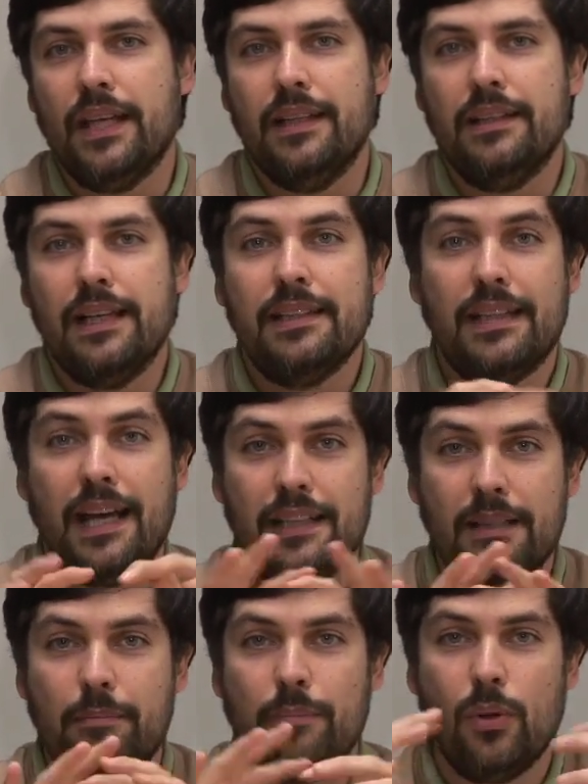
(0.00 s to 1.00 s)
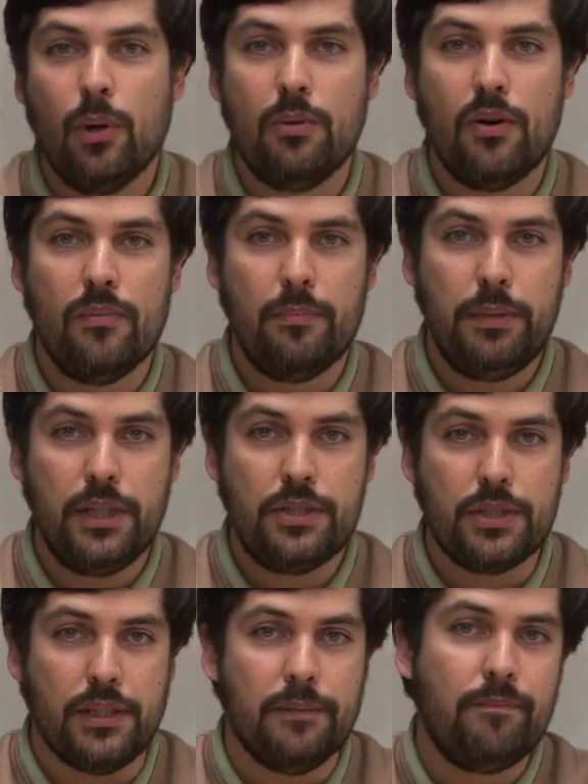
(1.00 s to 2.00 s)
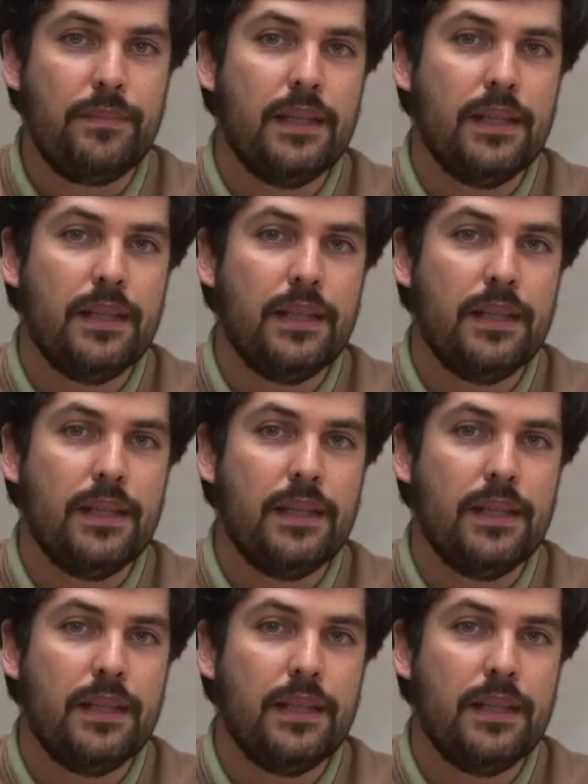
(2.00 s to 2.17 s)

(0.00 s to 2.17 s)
and then get a global picture